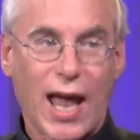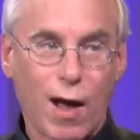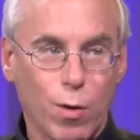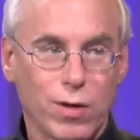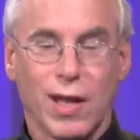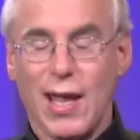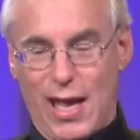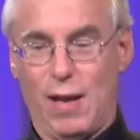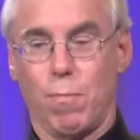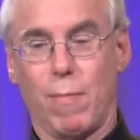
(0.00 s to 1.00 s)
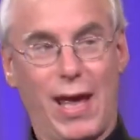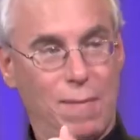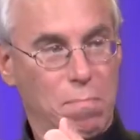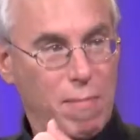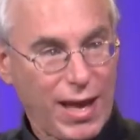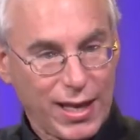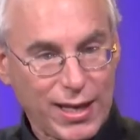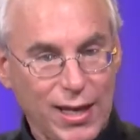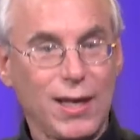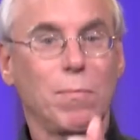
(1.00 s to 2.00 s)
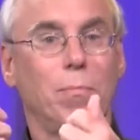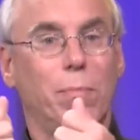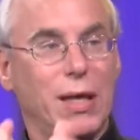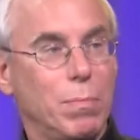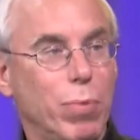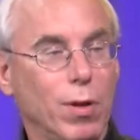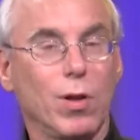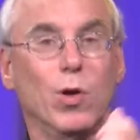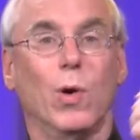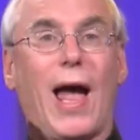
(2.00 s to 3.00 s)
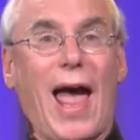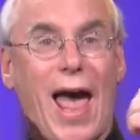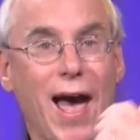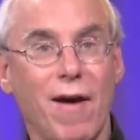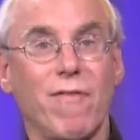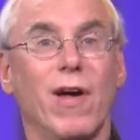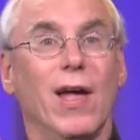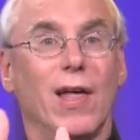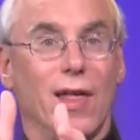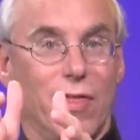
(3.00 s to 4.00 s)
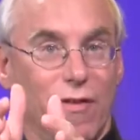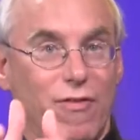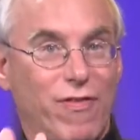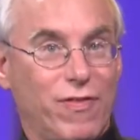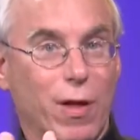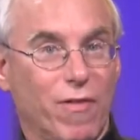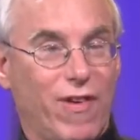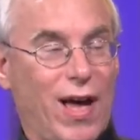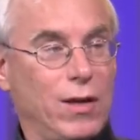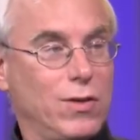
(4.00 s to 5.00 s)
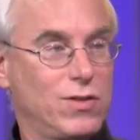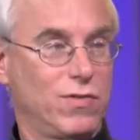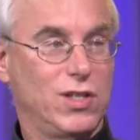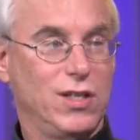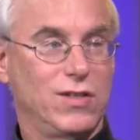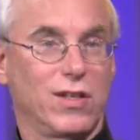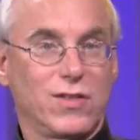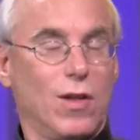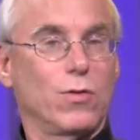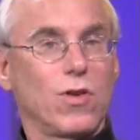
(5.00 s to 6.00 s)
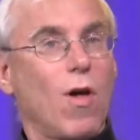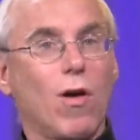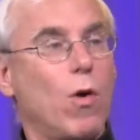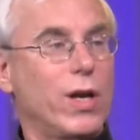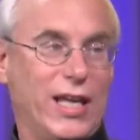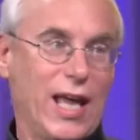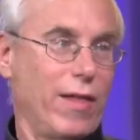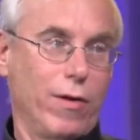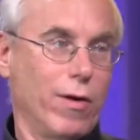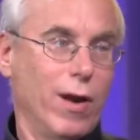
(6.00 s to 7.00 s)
out, and and making people who have the, the values of Jesus, those all go mm-hmm. together.